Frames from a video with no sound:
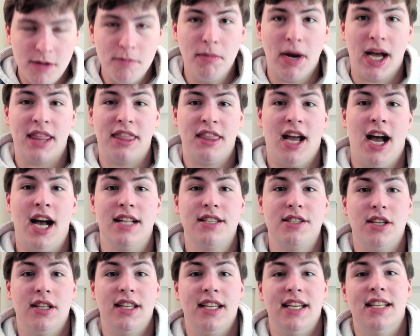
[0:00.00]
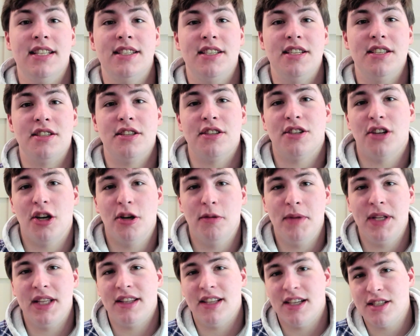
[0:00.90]
My thoughts on the in-season
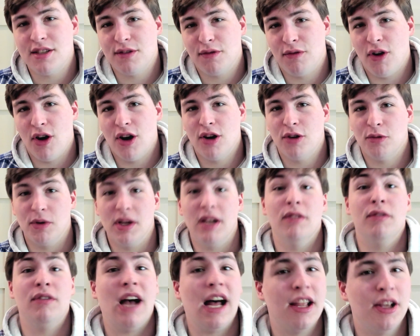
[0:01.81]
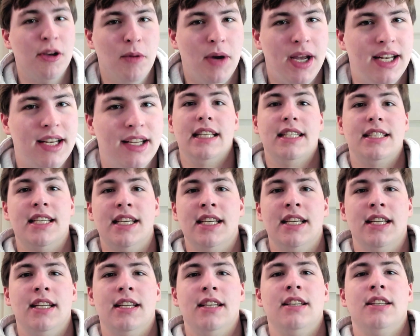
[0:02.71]
tournament thus far, reevaluating.
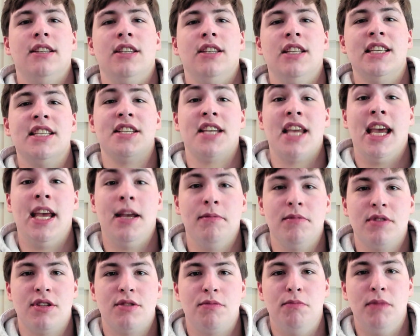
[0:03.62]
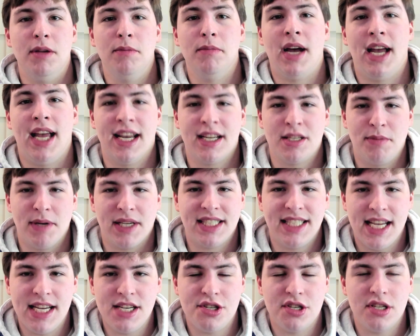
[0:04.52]
Did these games meet my
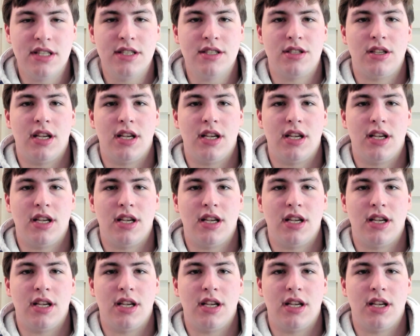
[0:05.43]
expectations?